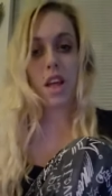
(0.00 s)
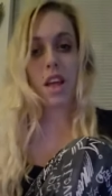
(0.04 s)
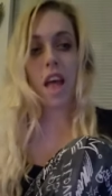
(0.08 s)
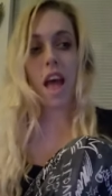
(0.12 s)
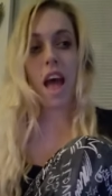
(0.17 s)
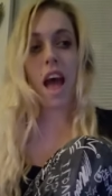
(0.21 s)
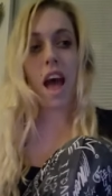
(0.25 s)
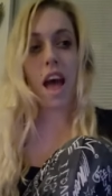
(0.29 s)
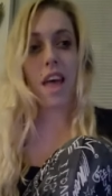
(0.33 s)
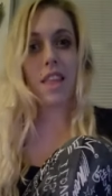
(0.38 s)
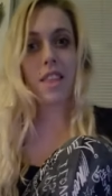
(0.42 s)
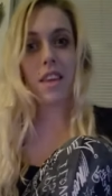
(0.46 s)

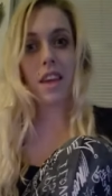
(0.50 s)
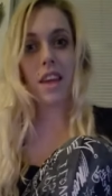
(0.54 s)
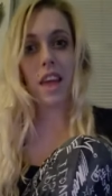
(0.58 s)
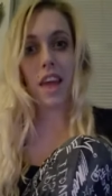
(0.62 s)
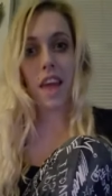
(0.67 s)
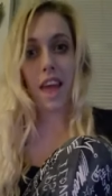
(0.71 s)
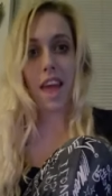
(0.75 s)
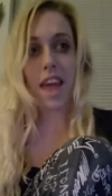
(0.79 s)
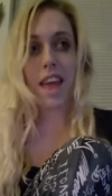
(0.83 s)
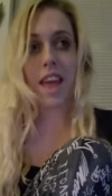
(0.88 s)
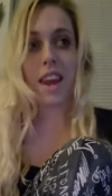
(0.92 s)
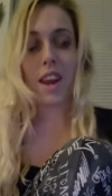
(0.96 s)
as a
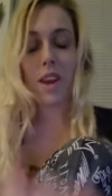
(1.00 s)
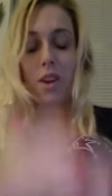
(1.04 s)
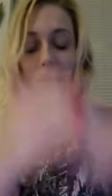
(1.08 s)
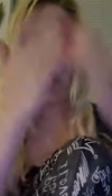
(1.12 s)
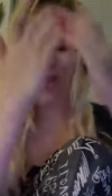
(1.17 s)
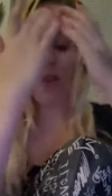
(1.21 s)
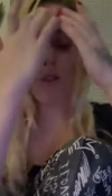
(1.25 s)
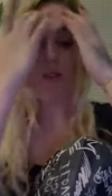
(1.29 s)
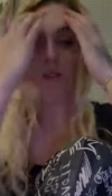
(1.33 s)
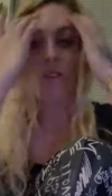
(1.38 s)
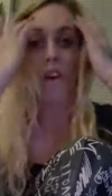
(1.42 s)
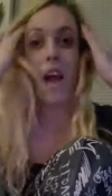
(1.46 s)
kid,
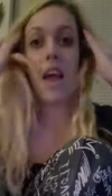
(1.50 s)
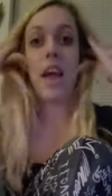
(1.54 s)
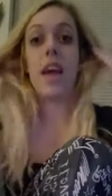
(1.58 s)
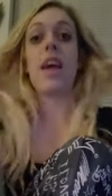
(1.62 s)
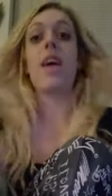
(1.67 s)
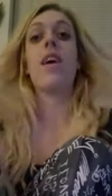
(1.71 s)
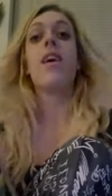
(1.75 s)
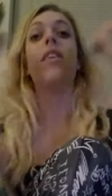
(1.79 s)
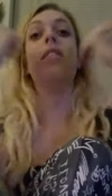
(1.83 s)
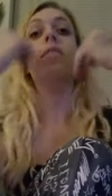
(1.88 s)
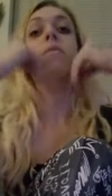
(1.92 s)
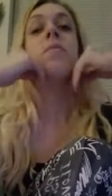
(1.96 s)

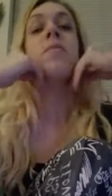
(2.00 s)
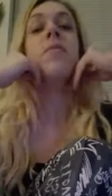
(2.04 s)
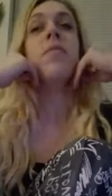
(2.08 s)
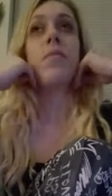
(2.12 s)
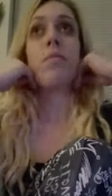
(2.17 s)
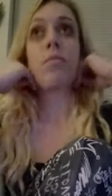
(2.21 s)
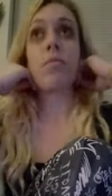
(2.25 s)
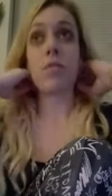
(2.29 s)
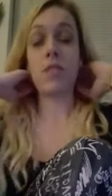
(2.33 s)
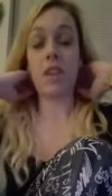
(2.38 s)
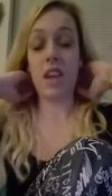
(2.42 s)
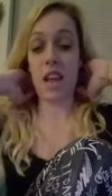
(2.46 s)
right?
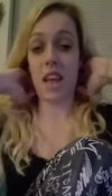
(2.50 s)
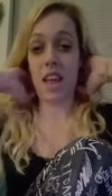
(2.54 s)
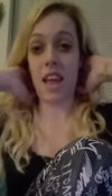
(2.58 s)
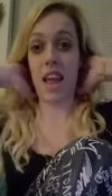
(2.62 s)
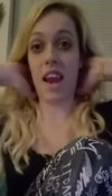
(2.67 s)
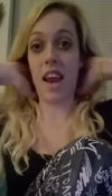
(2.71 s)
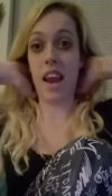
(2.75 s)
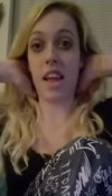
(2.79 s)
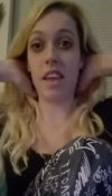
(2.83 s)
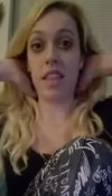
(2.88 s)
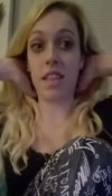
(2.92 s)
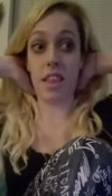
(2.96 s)

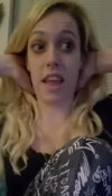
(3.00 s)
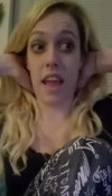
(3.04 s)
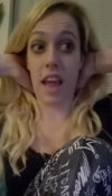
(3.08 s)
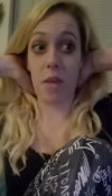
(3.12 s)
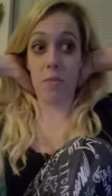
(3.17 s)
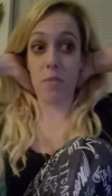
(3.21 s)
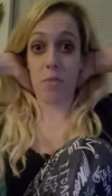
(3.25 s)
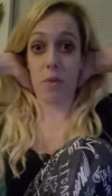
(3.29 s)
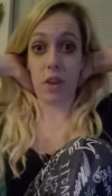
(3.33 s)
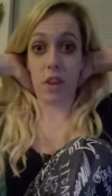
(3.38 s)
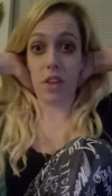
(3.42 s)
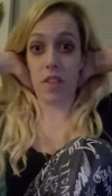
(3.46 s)
An
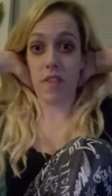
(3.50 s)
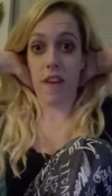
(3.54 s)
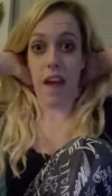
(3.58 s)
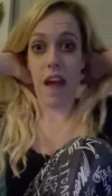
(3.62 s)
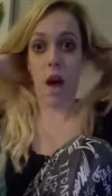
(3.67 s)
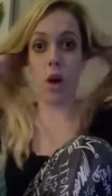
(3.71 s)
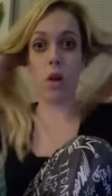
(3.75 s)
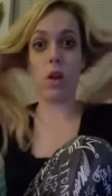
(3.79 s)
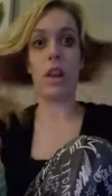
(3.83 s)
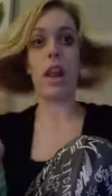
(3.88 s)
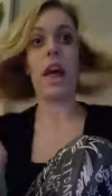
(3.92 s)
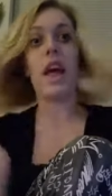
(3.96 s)
example of
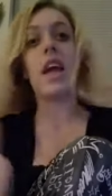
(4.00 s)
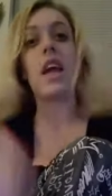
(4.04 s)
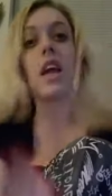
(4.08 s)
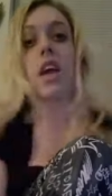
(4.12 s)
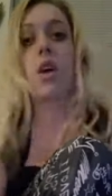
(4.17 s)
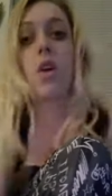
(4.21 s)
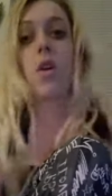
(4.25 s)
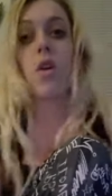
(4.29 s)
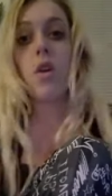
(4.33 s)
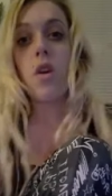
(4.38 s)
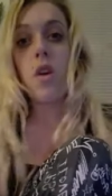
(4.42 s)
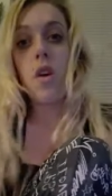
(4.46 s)
how, like,
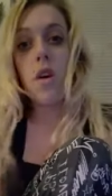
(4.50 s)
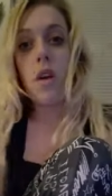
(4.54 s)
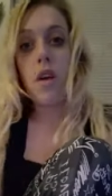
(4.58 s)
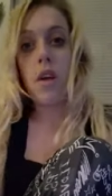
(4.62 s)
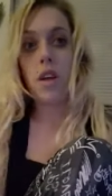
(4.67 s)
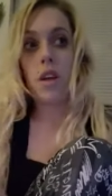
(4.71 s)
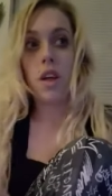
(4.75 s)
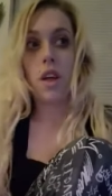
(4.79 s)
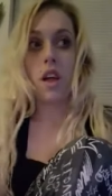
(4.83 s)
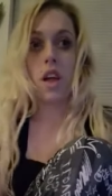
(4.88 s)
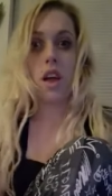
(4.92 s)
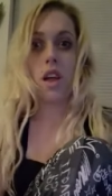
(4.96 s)

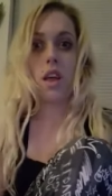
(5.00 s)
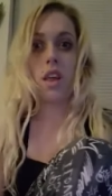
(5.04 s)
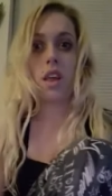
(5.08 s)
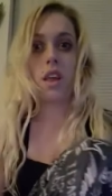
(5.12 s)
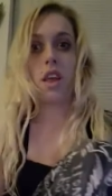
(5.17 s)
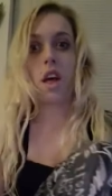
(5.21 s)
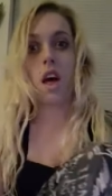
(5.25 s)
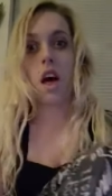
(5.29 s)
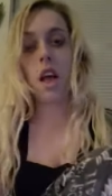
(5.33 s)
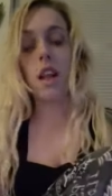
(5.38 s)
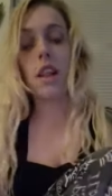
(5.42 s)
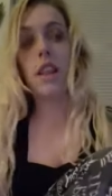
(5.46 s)

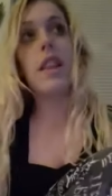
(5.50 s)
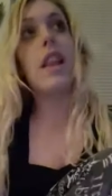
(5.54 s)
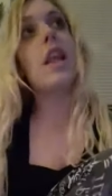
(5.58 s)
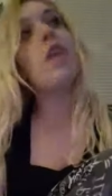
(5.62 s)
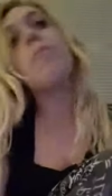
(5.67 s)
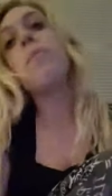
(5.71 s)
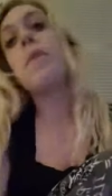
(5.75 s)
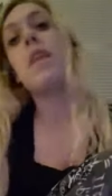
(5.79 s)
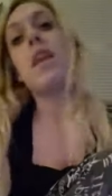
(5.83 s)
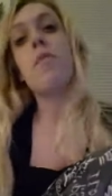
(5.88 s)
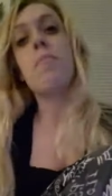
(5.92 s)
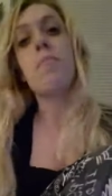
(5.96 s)
a
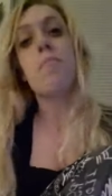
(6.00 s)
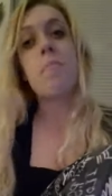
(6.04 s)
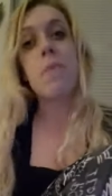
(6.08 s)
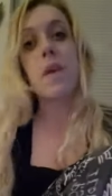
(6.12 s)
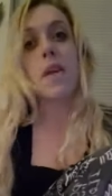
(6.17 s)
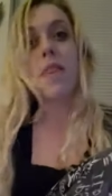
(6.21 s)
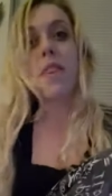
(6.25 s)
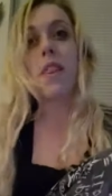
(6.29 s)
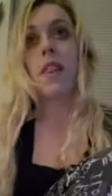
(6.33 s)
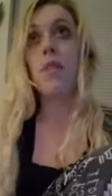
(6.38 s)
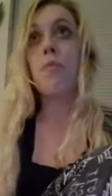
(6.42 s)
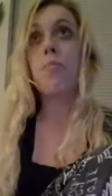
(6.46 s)
limited
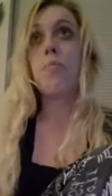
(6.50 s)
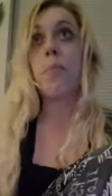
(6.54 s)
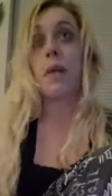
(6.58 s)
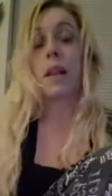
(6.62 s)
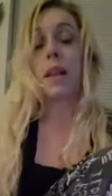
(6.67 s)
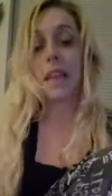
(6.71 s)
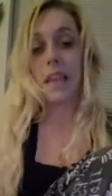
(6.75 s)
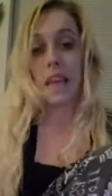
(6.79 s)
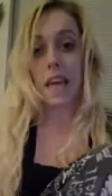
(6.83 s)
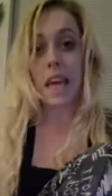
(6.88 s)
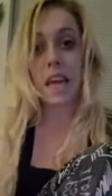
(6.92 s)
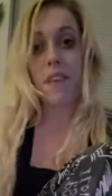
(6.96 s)
be-
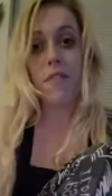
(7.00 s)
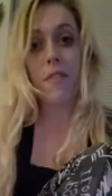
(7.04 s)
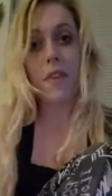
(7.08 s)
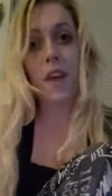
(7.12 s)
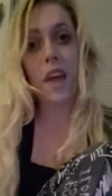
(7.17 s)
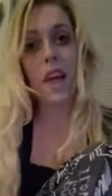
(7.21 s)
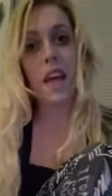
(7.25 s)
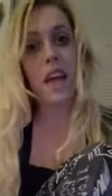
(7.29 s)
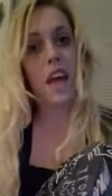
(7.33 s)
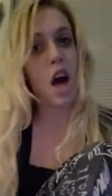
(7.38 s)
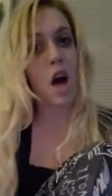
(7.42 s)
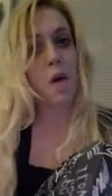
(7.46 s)
belief
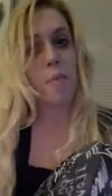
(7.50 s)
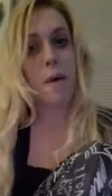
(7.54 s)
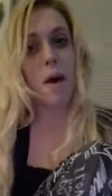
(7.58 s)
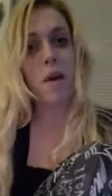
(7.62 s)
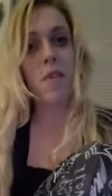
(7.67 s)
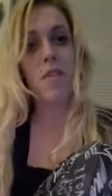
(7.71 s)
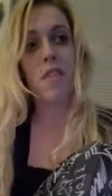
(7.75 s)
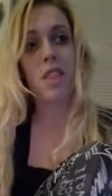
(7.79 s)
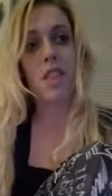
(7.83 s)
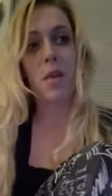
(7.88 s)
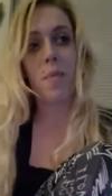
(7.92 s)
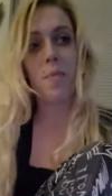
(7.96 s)
can come
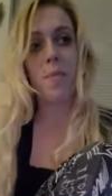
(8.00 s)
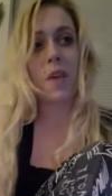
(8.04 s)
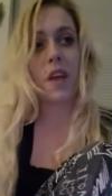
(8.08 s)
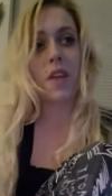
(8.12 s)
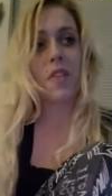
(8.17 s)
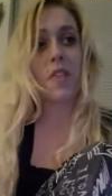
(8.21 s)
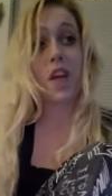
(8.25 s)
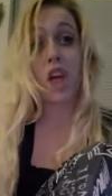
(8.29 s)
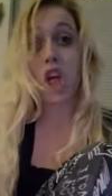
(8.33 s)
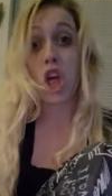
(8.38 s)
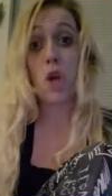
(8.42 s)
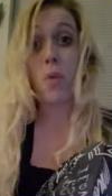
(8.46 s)
out of
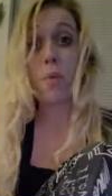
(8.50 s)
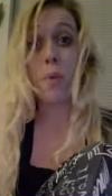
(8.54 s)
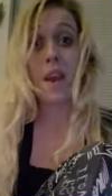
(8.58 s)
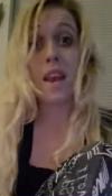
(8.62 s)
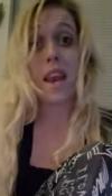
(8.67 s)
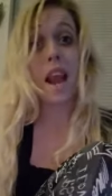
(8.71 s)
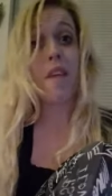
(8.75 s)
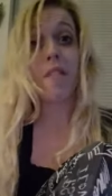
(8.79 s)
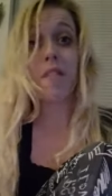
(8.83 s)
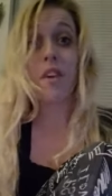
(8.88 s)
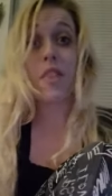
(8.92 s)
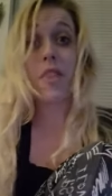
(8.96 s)
something that you would
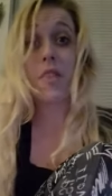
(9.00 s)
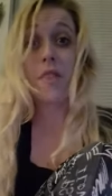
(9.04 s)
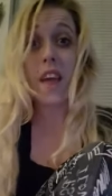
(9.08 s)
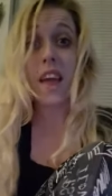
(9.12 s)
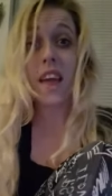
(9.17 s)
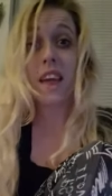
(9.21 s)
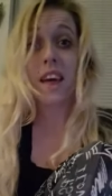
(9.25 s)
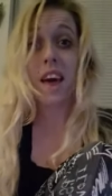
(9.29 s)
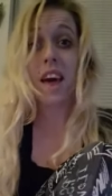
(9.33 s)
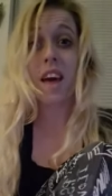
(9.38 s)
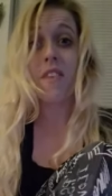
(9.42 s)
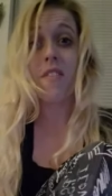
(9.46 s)
never
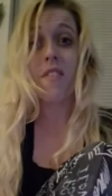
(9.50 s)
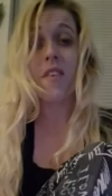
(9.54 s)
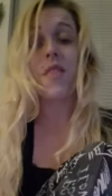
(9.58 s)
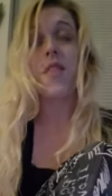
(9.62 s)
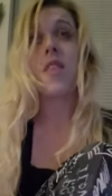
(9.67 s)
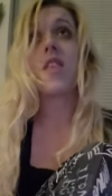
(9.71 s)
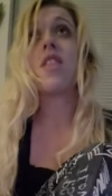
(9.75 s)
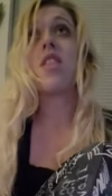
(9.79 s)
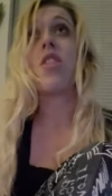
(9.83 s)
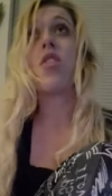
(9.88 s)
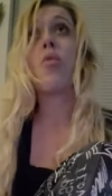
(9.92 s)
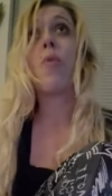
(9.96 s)
think of. And
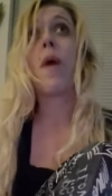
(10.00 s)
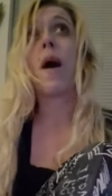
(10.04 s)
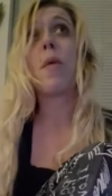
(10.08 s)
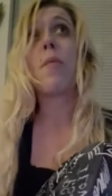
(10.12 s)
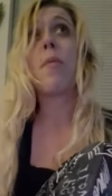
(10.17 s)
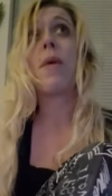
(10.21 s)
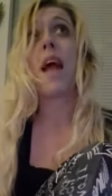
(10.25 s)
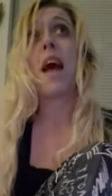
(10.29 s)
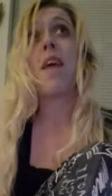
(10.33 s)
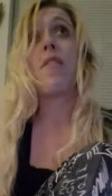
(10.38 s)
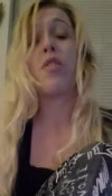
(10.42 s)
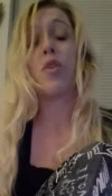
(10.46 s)
this is why
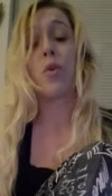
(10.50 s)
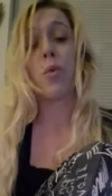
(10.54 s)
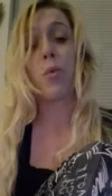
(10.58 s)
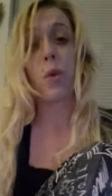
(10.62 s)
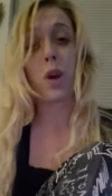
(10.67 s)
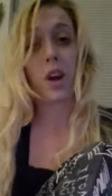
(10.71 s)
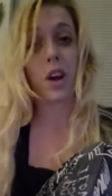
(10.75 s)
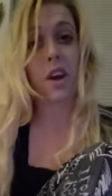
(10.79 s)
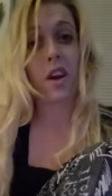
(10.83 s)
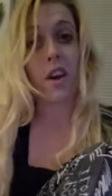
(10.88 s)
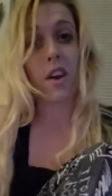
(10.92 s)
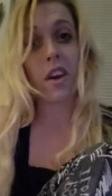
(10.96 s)
we have to
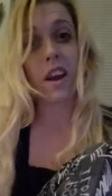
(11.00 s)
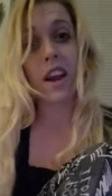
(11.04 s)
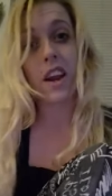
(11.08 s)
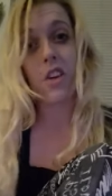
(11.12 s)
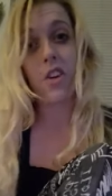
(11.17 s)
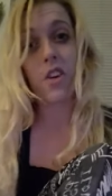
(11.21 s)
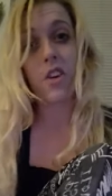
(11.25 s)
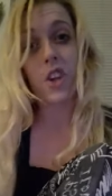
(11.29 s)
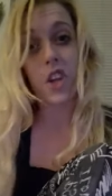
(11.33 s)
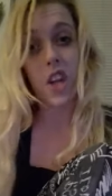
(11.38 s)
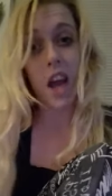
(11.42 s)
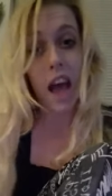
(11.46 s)
work on our
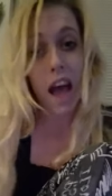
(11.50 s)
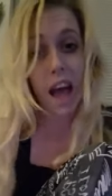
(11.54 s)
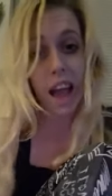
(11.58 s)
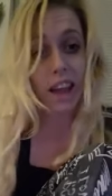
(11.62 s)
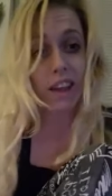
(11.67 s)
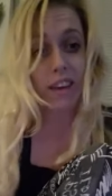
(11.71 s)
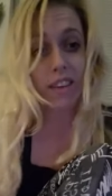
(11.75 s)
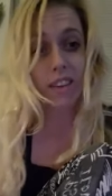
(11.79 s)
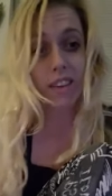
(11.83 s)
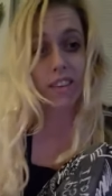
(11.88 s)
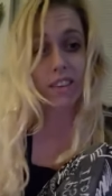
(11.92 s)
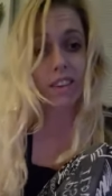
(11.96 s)
inner
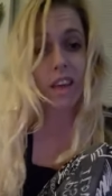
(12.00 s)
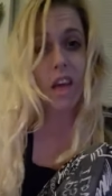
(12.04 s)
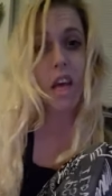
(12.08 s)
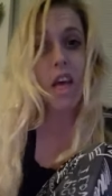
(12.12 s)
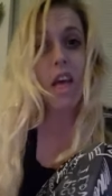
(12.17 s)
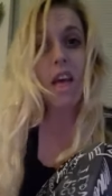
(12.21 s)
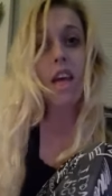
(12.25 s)
child